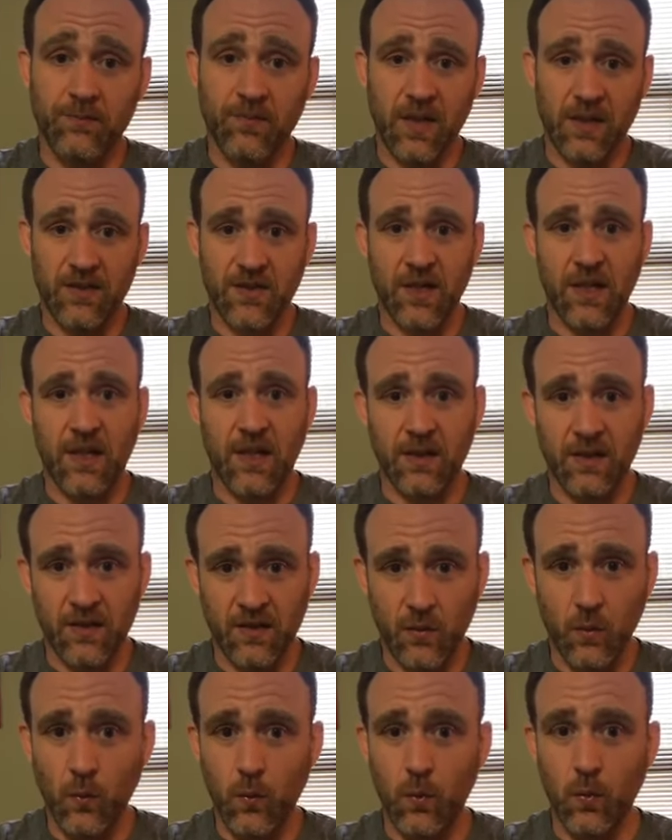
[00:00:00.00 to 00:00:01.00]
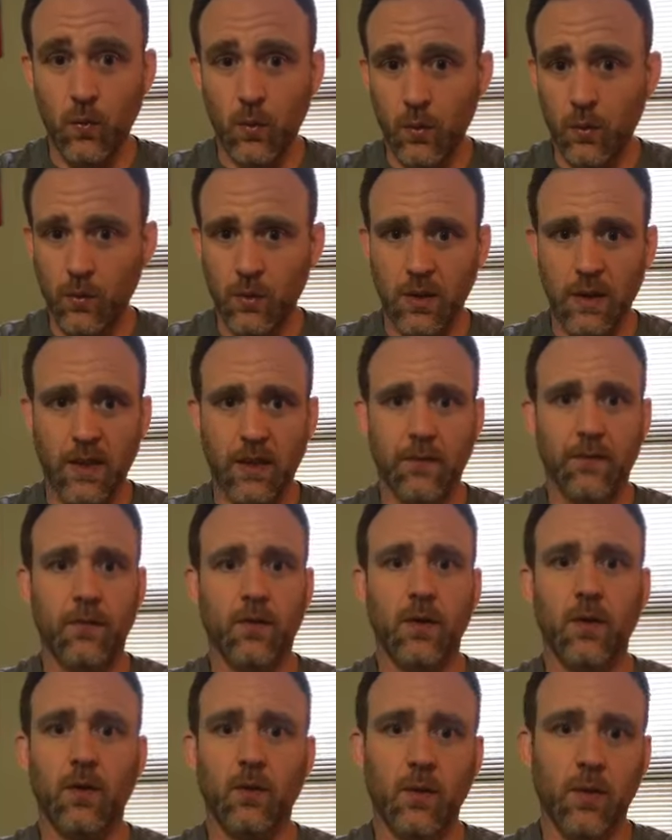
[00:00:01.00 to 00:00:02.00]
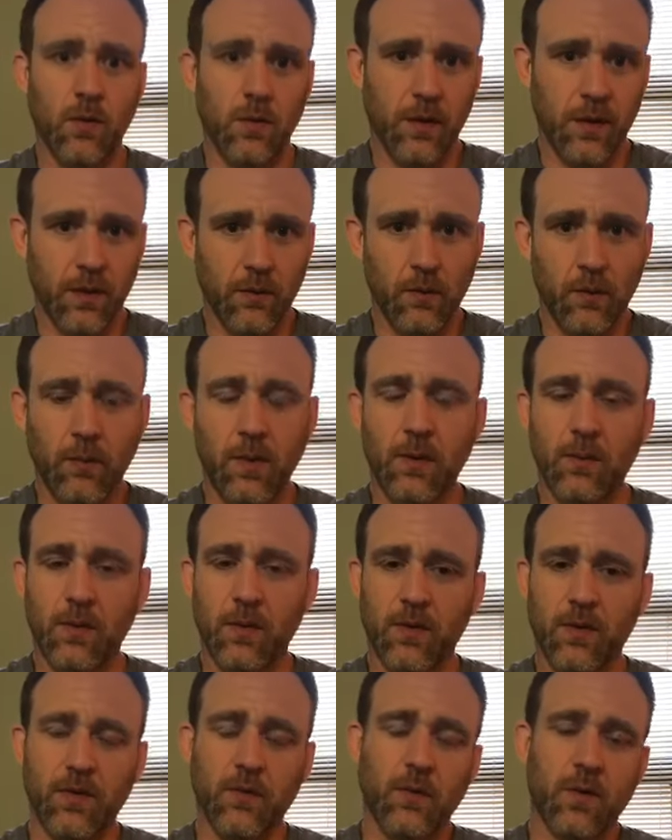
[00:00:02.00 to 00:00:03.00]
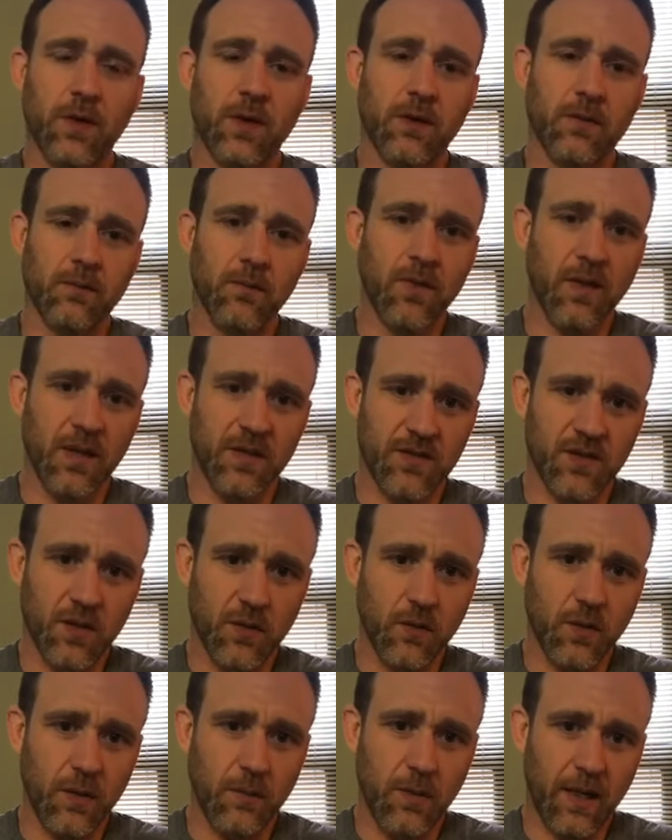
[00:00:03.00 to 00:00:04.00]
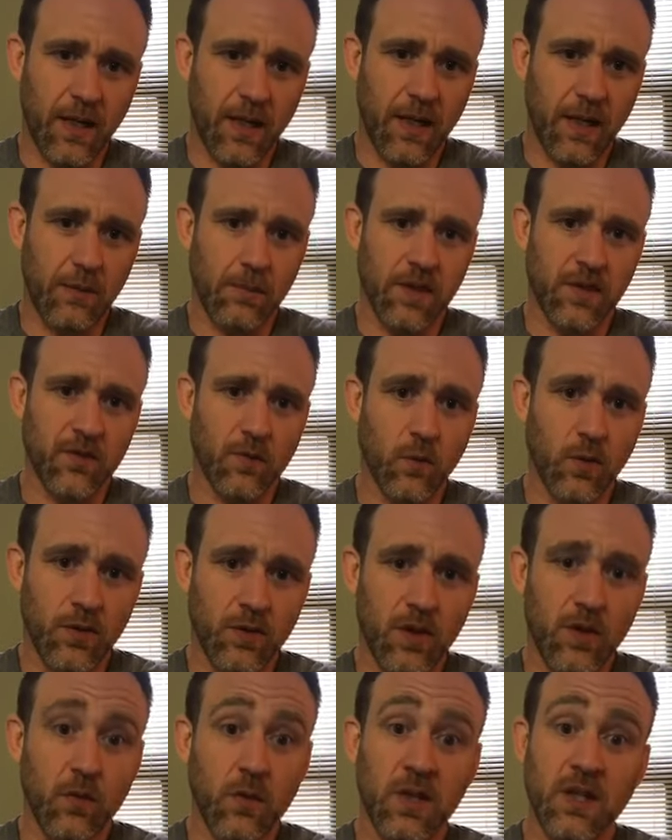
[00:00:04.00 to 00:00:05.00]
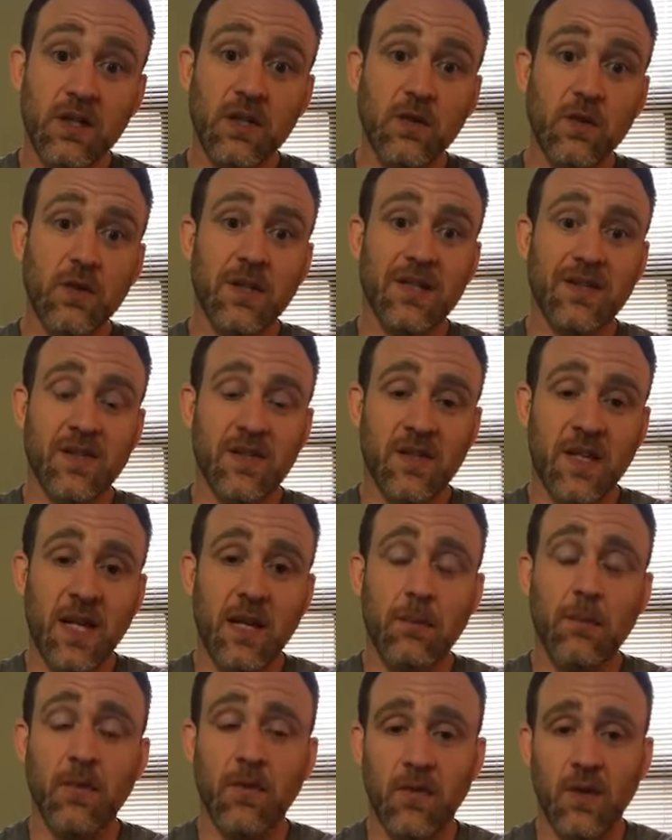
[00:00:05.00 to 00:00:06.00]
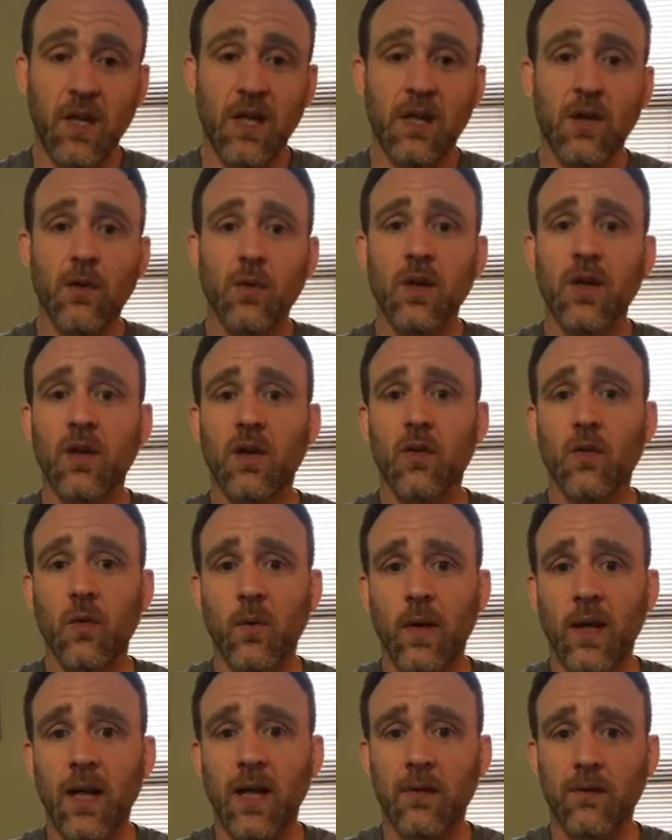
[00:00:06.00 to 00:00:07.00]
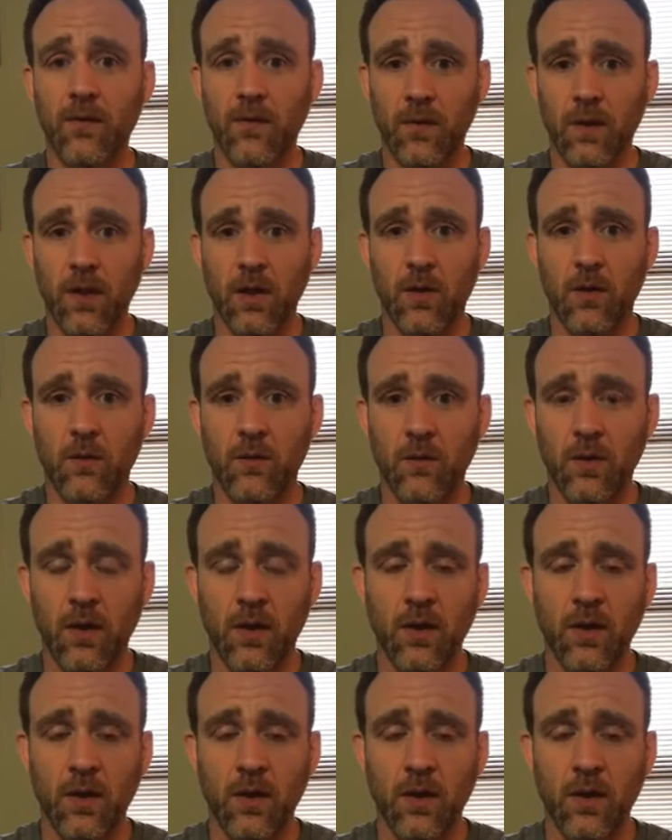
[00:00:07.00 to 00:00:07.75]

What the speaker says: It's not this woo-woo like flow rolling where people are doing things that create bad habits. Well, you can do the same thing. You can create flow.